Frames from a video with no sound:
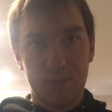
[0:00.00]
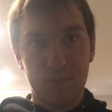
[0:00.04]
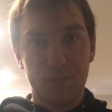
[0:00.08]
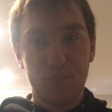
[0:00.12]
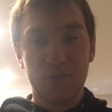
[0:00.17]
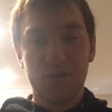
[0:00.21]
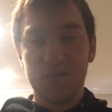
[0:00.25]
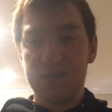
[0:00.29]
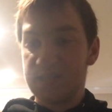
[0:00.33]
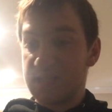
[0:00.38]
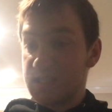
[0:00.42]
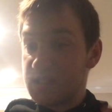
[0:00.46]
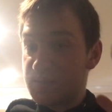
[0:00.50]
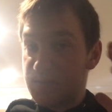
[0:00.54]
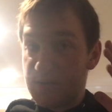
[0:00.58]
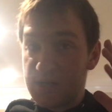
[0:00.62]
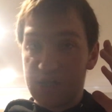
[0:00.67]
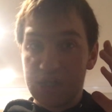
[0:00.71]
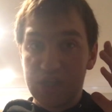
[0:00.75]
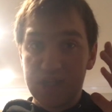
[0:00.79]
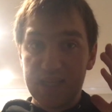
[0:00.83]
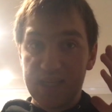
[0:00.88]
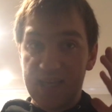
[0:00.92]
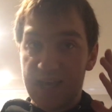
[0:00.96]
because
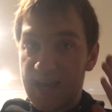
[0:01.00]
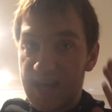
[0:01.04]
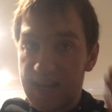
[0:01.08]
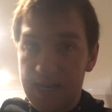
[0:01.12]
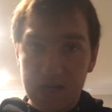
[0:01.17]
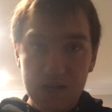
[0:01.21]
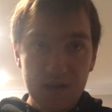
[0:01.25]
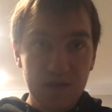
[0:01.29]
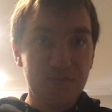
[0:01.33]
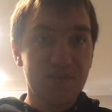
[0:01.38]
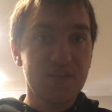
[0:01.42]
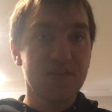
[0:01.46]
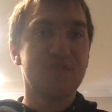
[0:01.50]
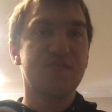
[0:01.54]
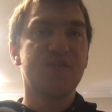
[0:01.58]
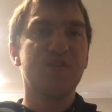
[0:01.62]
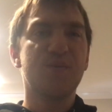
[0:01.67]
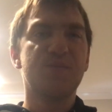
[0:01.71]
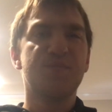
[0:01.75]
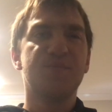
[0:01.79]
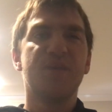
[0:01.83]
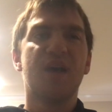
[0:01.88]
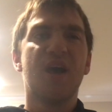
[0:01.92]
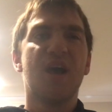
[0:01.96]
especially the ending of this
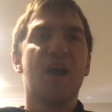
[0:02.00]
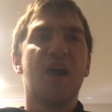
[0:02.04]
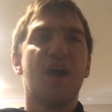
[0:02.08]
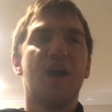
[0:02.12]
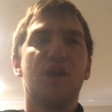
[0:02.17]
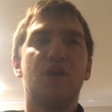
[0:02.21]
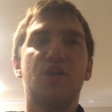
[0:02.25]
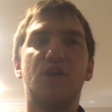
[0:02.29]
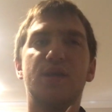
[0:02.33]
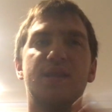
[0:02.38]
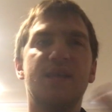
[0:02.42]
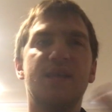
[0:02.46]
film, you know,